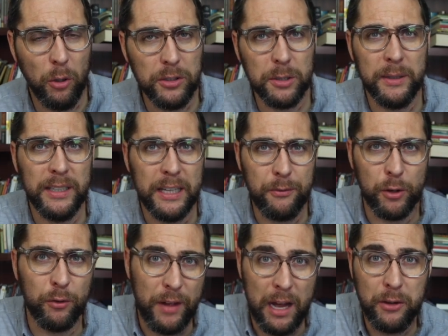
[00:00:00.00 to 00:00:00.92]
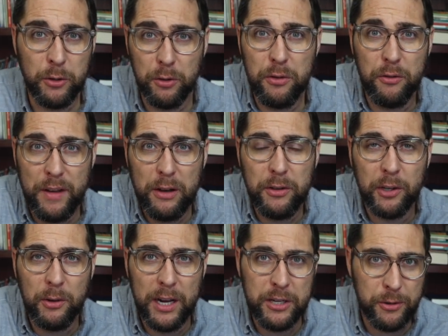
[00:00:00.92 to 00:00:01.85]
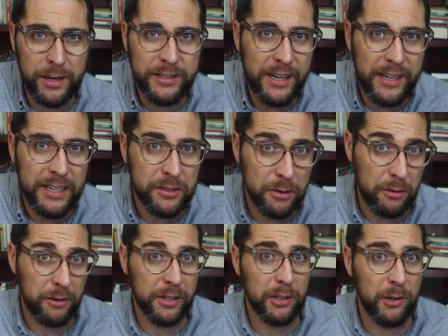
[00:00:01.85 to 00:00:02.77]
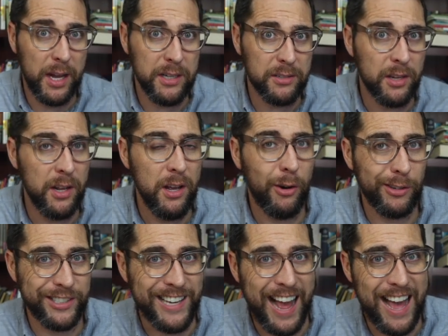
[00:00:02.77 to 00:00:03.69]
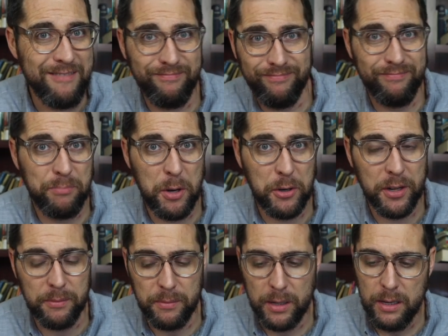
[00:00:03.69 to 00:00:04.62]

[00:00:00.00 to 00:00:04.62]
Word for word: Ultimately, if you're found, you're either found in Christ, your identity is either in Christ or it's not, period.